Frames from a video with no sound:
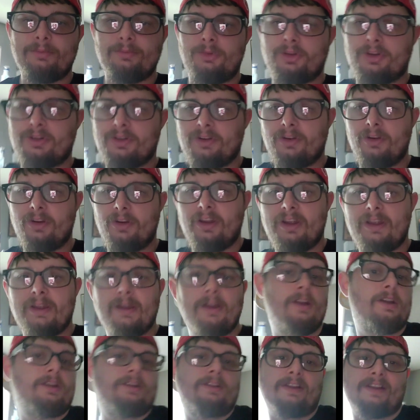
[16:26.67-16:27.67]
looking
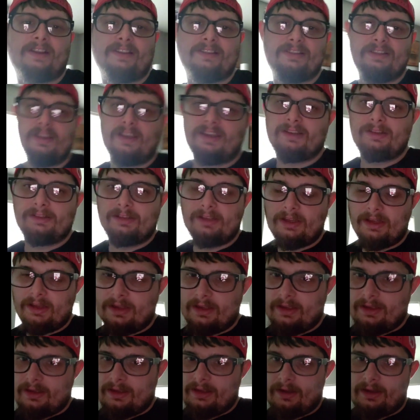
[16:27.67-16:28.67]
great. Like I said,
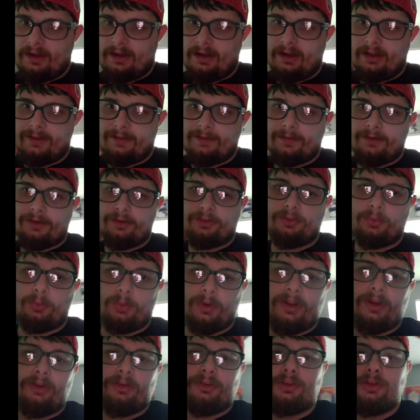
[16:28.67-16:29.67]
the first
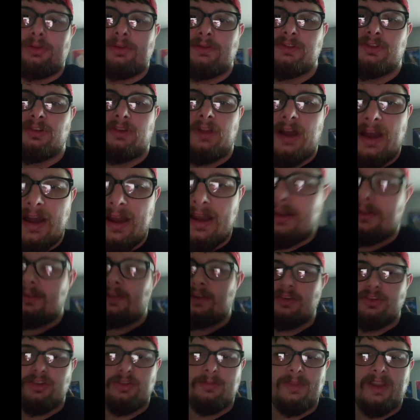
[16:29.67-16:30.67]
week or two of July,
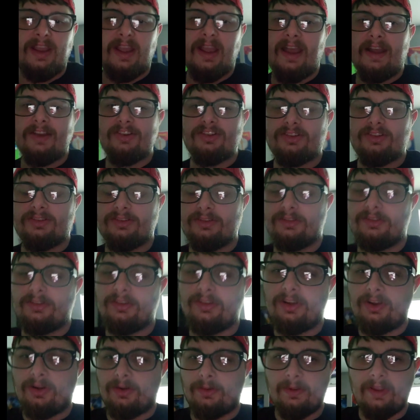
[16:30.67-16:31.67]
they should be hatching,
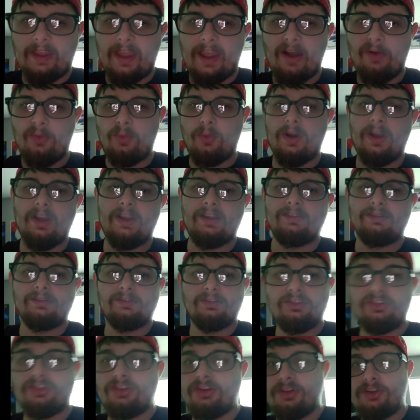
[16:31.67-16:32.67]
so can't wait
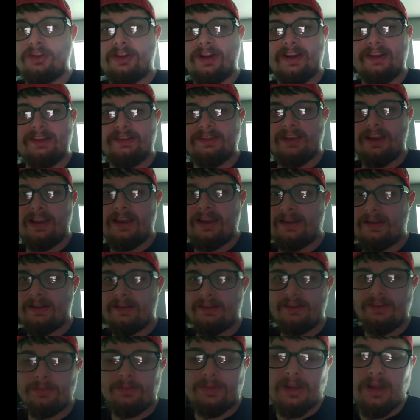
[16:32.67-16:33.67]
to show you guys that.
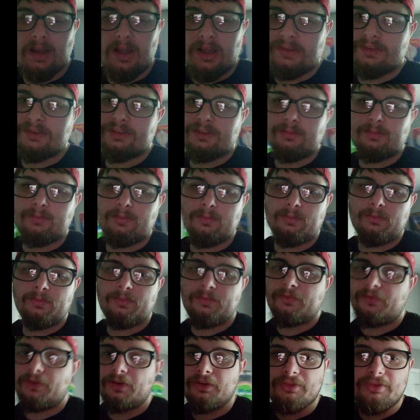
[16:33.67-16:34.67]
It's going to be awesome.
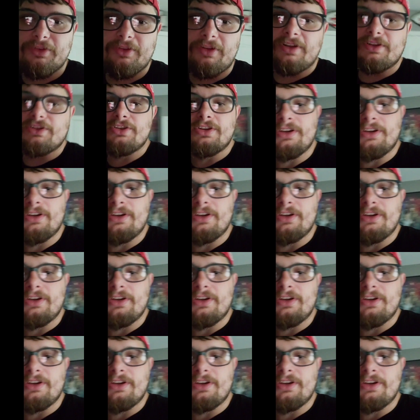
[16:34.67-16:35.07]
First clutch